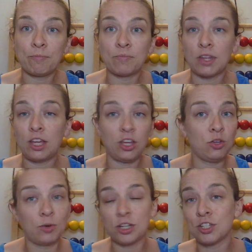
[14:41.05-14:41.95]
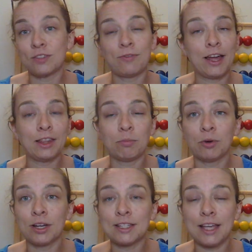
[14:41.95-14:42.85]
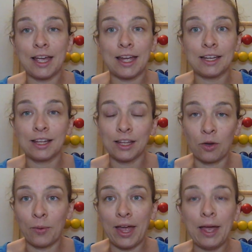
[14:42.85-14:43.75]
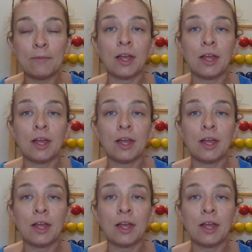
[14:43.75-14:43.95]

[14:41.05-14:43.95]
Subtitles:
You can just find the books and click away.